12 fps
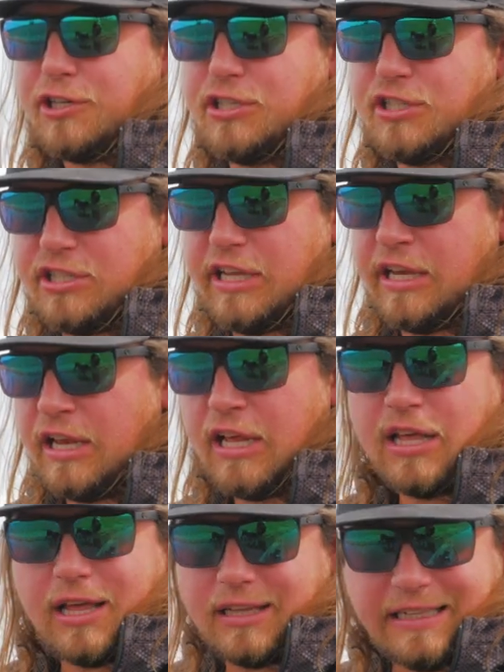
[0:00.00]
actually seen
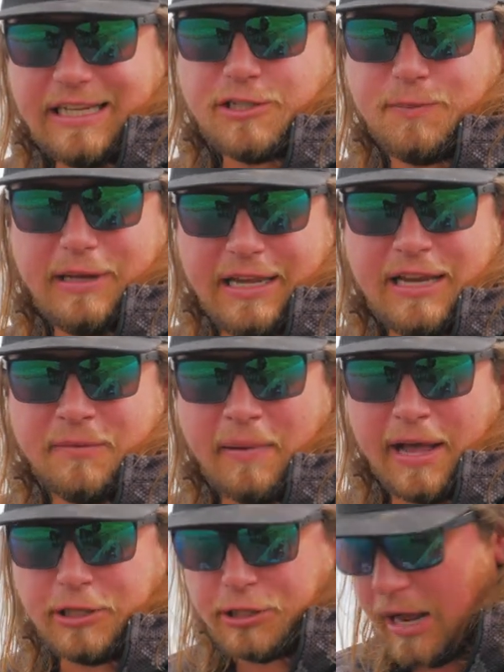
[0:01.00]
a leech be eaten by a